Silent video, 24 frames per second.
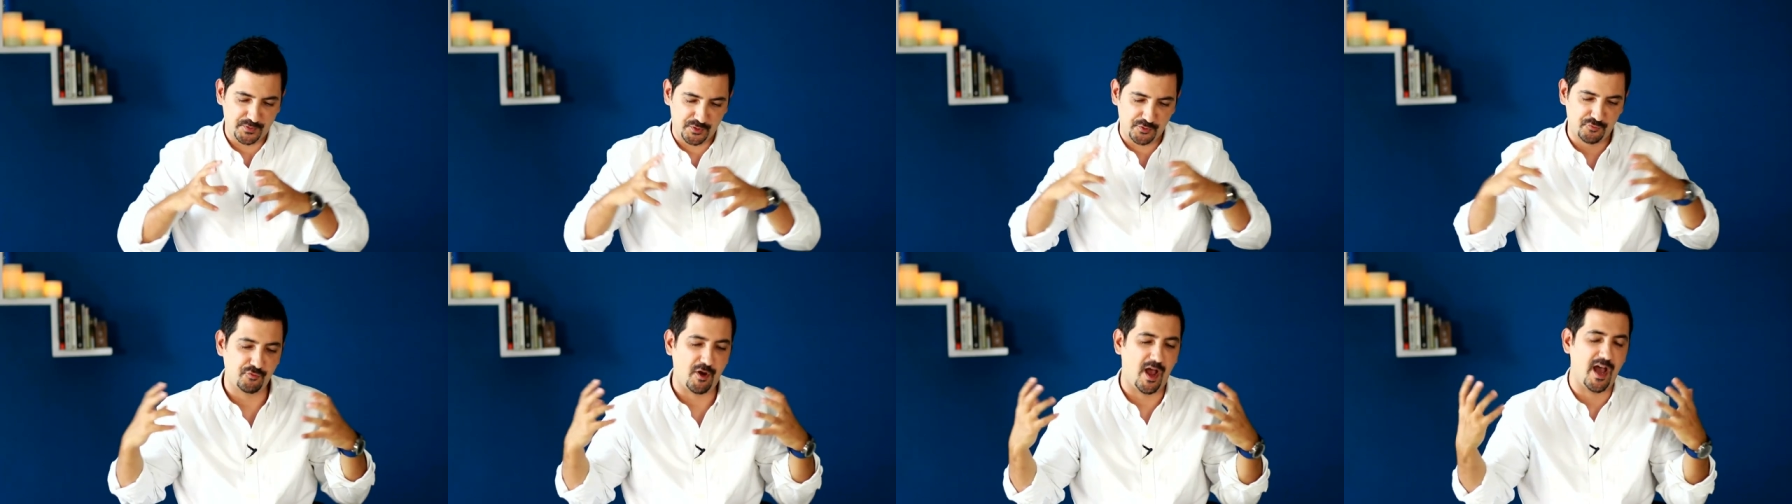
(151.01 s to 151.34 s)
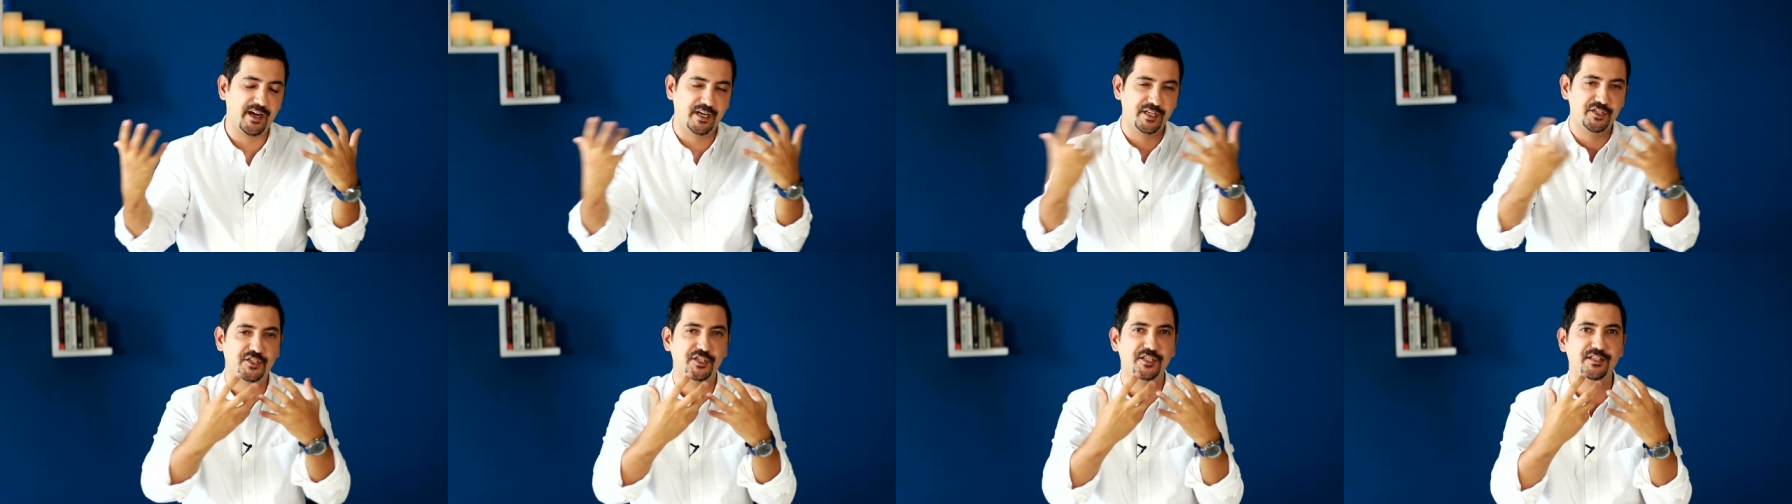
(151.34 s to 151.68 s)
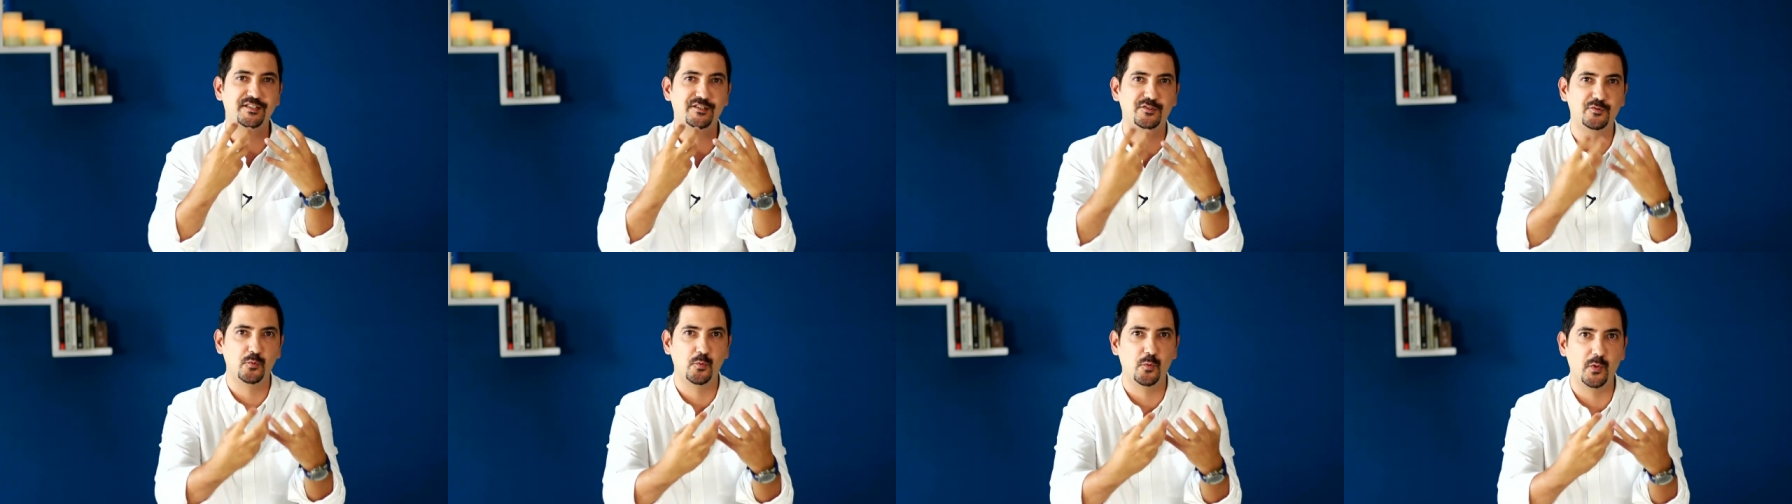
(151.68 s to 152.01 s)

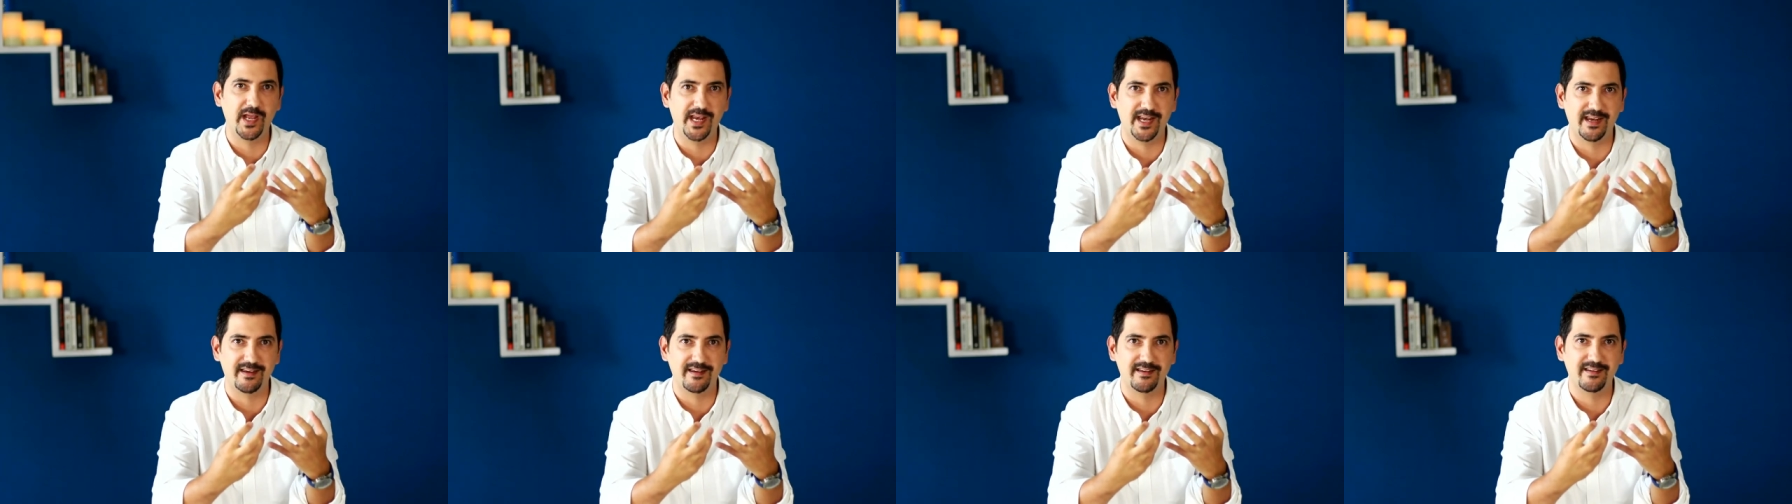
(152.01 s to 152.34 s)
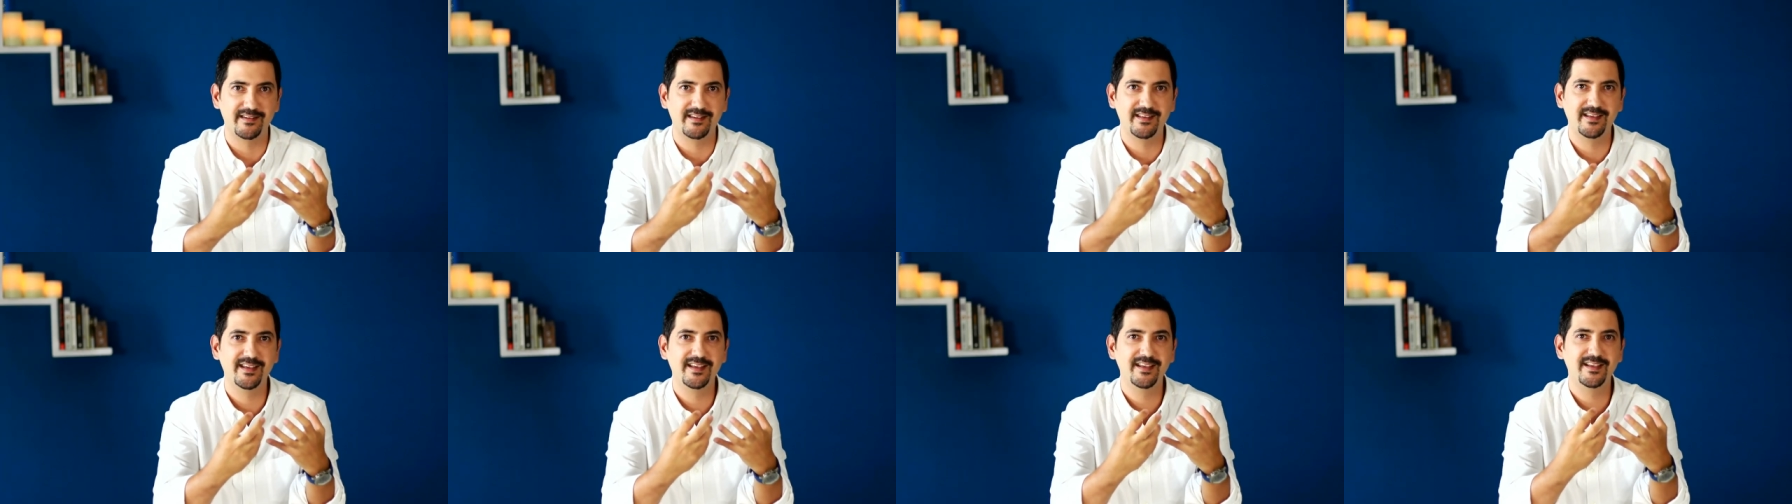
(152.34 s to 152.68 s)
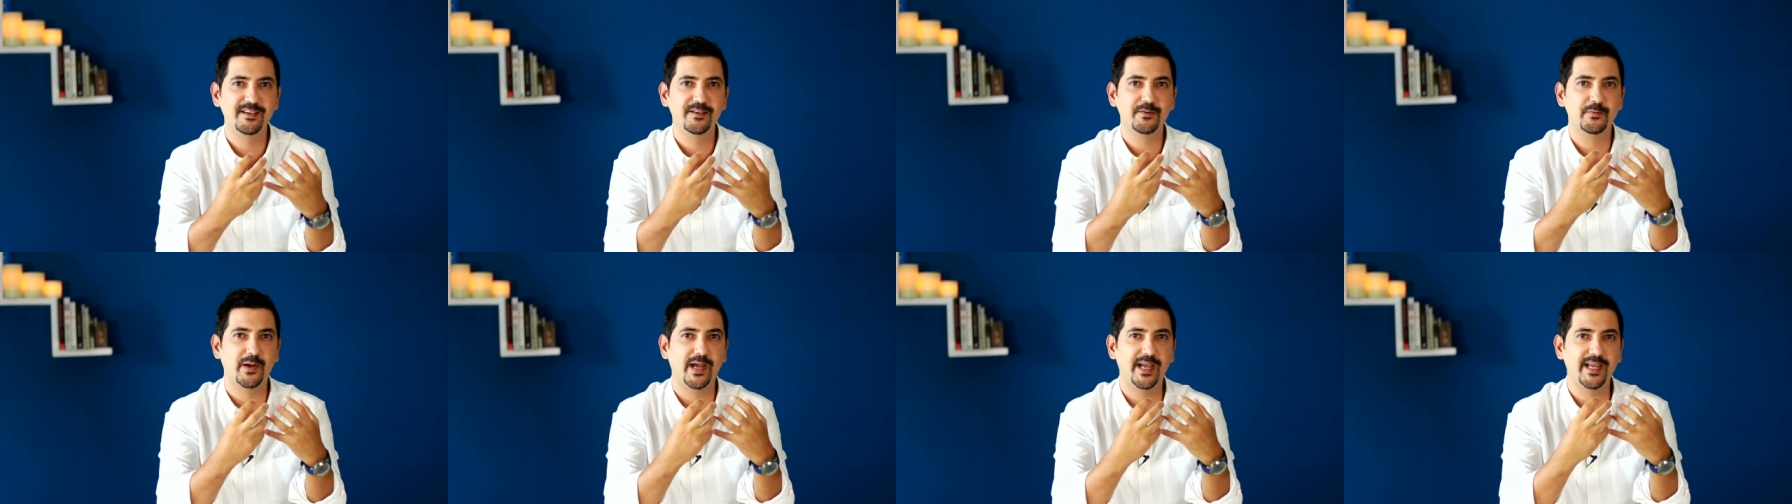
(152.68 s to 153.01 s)
strategies to win,
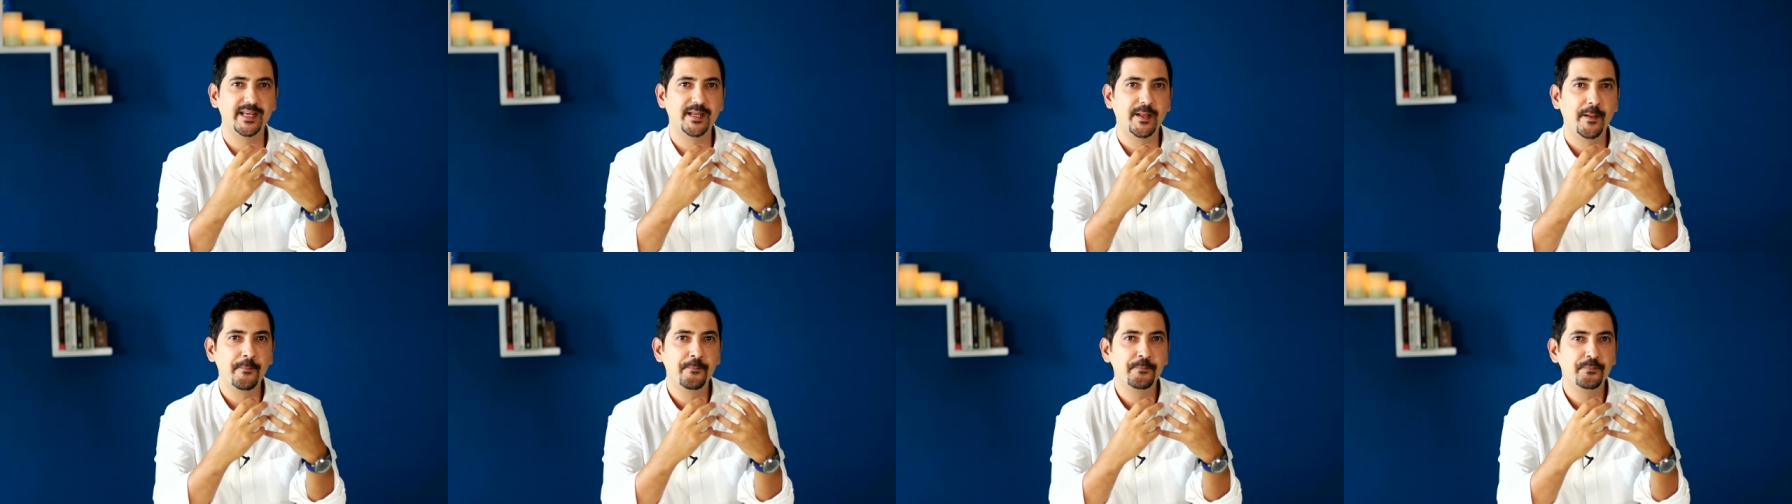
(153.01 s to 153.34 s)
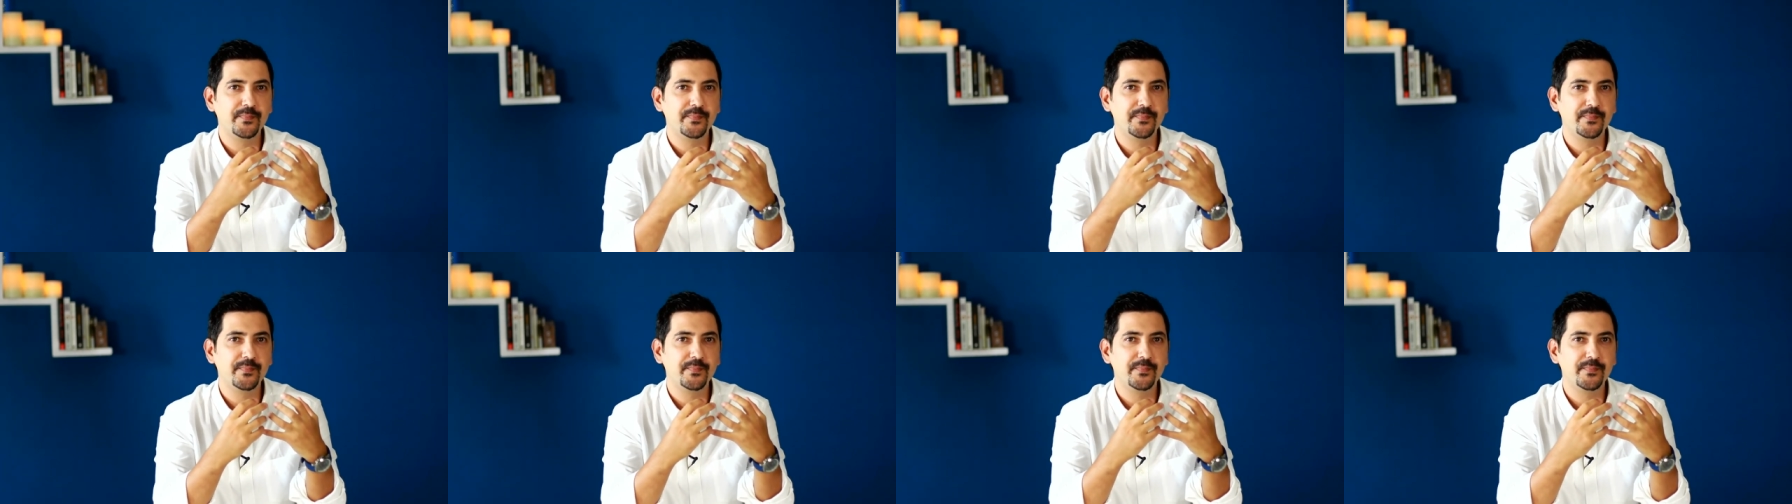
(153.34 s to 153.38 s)
right?